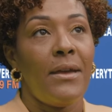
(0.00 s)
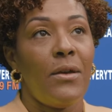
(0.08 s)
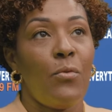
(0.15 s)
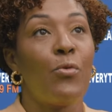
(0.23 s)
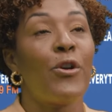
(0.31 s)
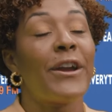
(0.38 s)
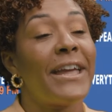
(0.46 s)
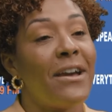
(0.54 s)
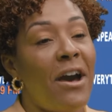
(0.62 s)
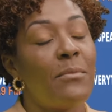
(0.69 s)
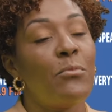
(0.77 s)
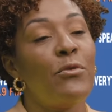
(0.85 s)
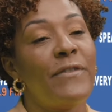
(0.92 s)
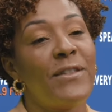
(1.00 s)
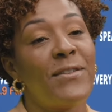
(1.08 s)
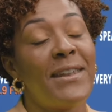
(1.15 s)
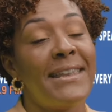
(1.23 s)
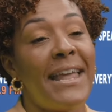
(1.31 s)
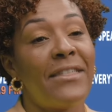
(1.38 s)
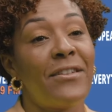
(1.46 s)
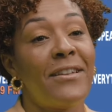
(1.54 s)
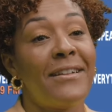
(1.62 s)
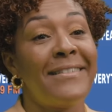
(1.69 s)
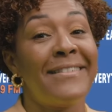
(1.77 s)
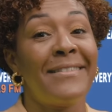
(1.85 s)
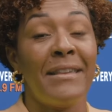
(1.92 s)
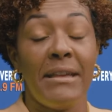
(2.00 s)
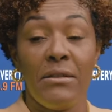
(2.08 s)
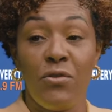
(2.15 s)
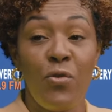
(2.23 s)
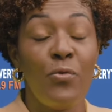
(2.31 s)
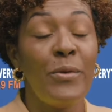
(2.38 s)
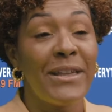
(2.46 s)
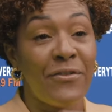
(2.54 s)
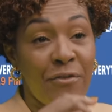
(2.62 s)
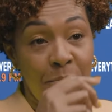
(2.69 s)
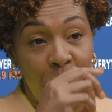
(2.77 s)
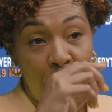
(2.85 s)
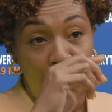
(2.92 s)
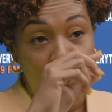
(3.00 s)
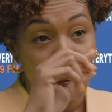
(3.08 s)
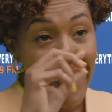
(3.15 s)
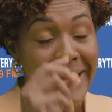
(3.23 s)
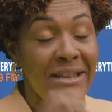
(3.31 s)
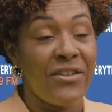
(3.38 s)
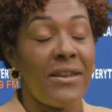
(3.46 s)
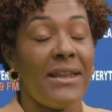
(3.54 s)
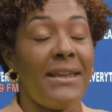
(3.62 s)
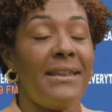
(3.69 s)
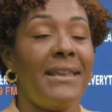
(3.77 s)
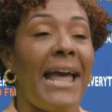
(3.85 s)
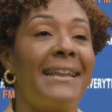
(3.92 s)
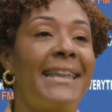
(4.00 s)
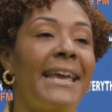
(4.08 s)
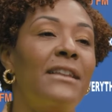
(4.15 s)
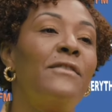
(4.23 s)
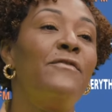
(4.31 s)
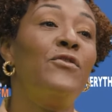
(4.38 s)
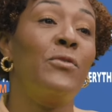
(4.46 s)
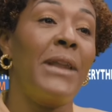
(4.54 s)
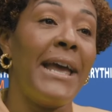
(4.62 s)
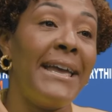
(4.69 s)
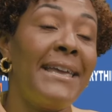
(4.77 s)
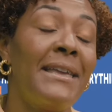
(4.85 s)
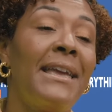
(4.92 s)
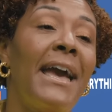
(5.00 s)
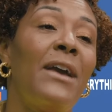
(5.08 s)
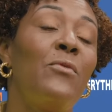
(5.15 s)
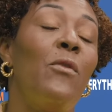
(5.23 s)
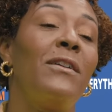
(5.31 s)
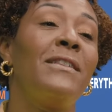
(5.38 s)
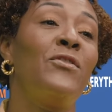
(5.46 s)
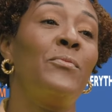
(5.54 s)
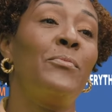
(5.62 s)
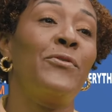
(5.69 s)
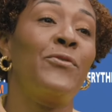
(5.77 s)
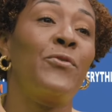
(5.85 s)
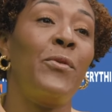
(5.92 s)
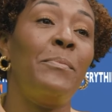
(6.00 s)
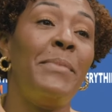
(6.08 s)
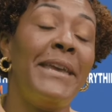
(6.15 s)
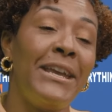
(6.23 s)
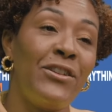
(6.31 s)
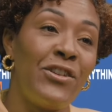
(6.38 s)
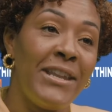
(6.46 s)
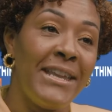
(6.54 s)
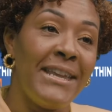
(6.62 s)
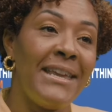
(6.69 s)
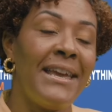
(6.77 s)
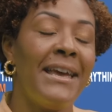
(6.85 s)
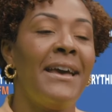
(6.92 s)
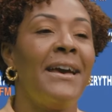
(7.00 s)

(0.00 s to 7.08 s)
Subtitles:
working on moving to the Netherlands 2 weeks from now, in at the end of July. Mm-hmm. I wanted to pursue a PhD.